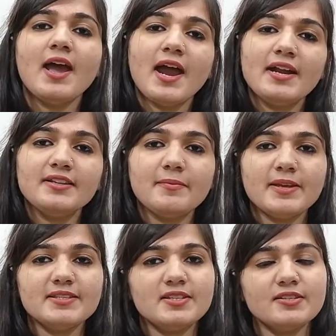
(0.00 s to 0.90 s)
and the
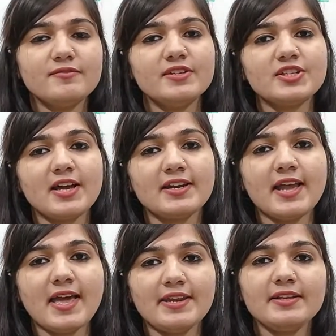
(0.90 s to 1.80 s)
messages which are
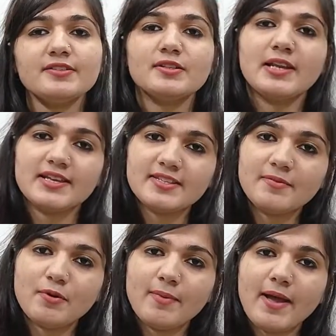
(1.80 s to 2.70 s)
carrying
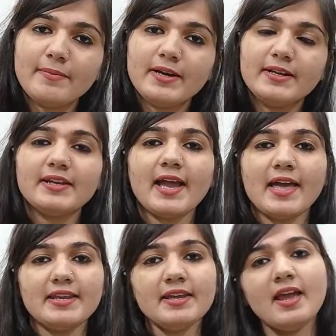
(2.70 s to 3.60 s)
lesser probability
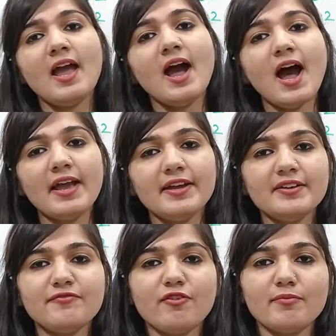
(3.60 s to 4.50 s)
carry higher
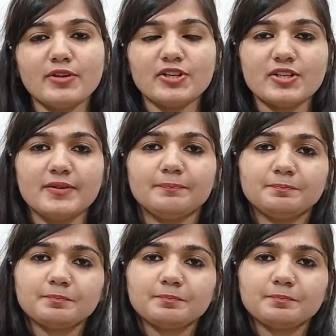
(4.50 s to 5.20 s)
information.